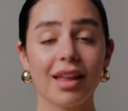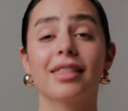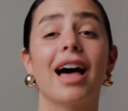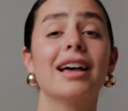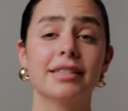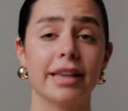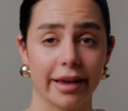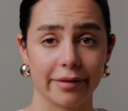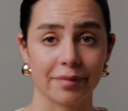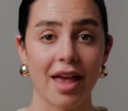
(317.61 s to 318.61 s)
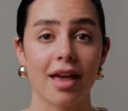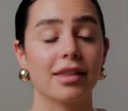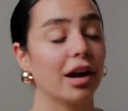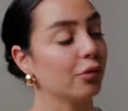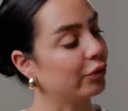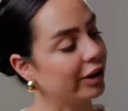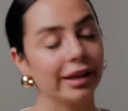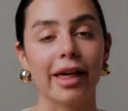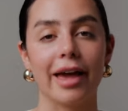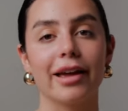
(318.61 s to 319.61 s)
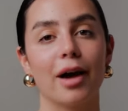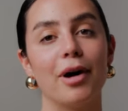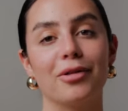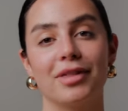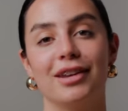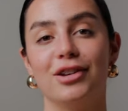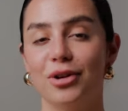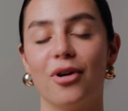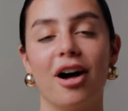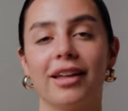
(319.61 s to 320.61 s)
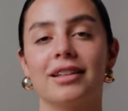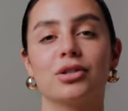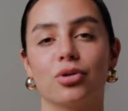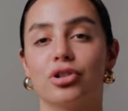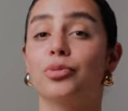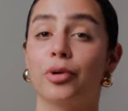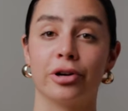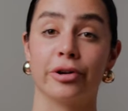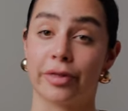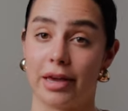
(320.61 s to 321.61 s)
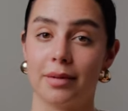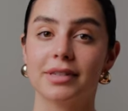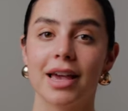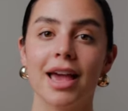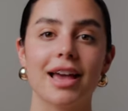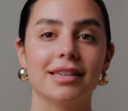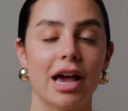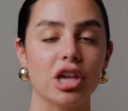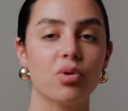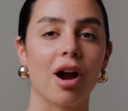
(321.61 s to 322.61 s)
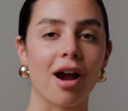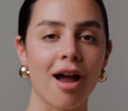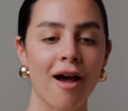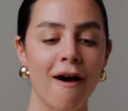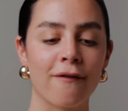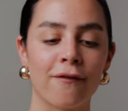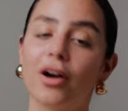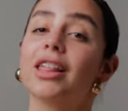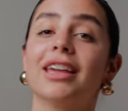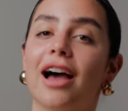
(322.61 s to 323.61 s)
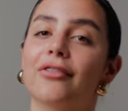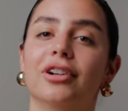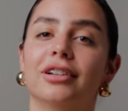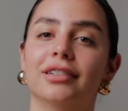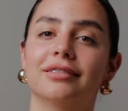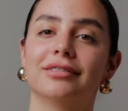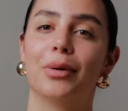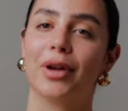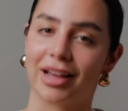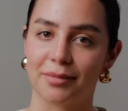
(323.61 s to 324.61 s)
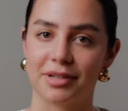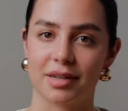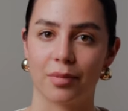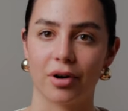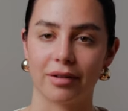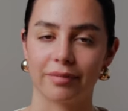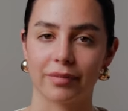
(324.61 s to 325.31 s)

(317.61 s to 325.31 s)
Last thing that I really like about the new online store 2.0 themes is that you are fully covered when it comes to support.